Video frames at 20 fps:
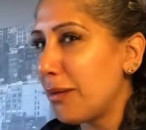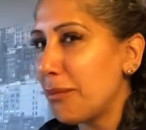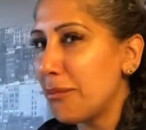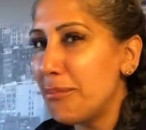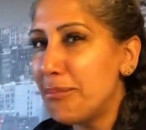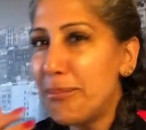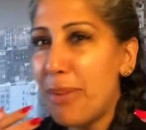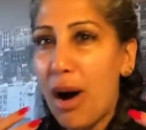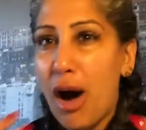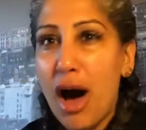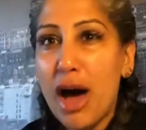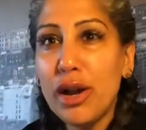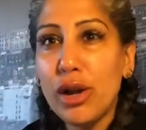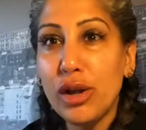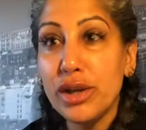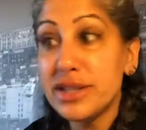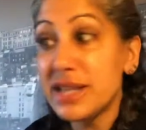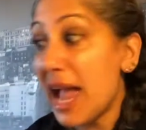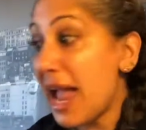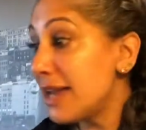
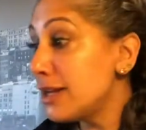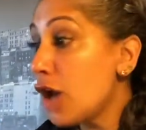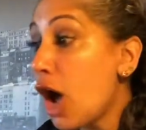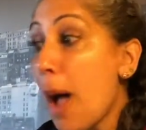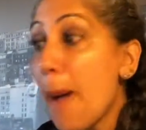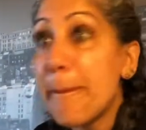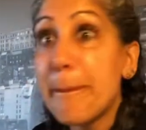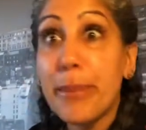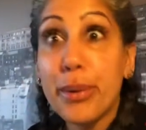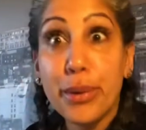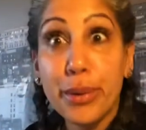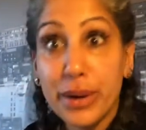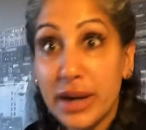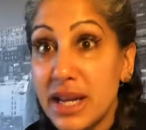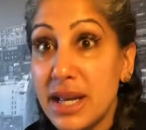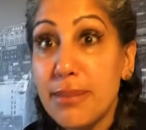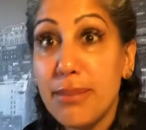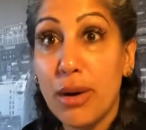bottles, and not pretty